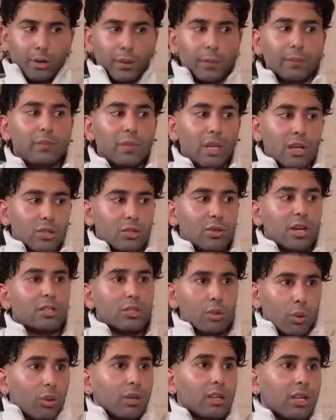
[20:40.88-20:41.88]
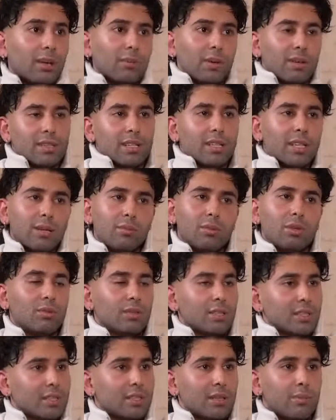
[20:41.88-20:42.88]
Okay. So I told Kim, I was like, Kim, you
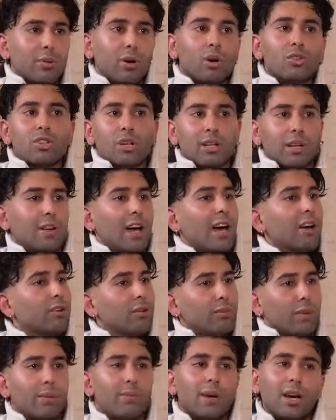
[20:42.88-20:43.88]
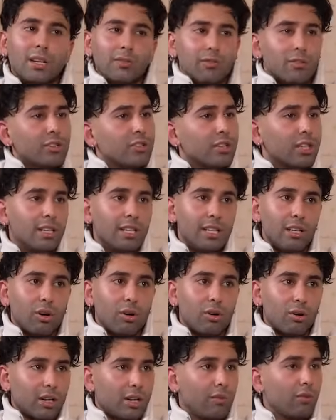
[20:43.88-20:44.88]
know, this is the project I've had on my mind for really
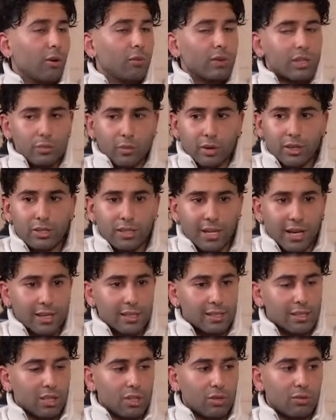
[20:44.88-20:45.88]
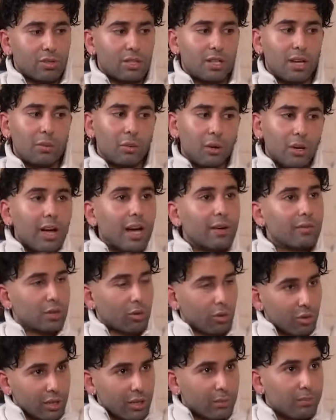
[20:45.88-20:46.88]
long and I've always wanted to execute it. I want to have
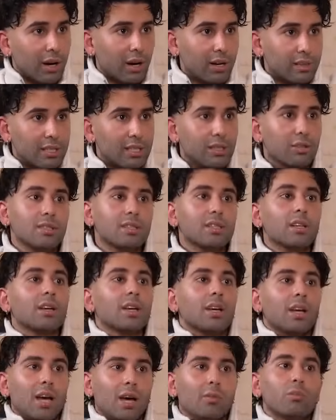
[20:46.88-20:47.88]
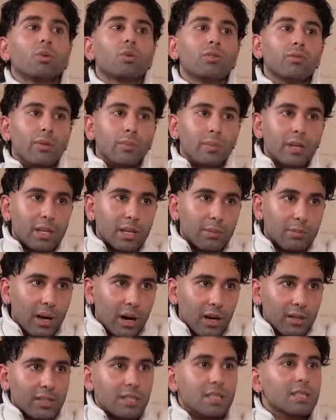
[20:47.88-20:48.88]
an ORI party because I'm known for being at
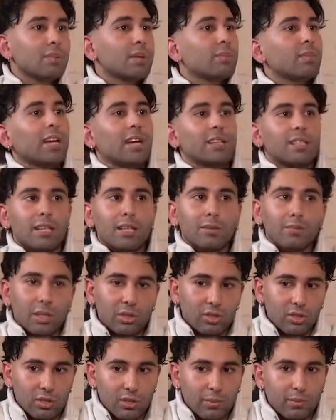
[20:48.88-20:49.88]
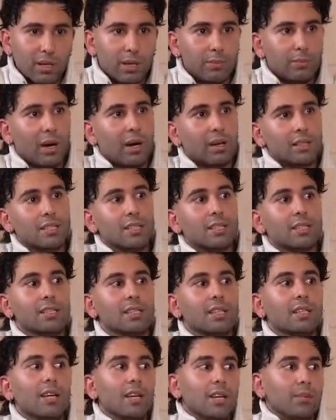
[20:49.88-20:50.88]
parties. People right. are taking pictures with me at
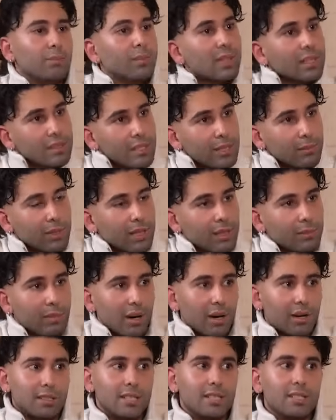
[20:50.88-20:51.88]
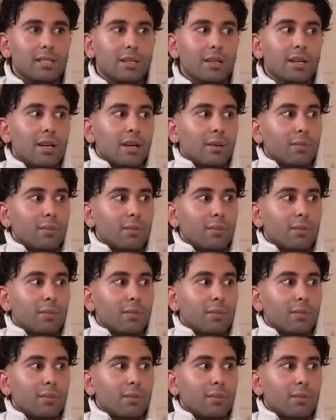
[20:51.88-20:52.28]
parties and meeting me at parties. And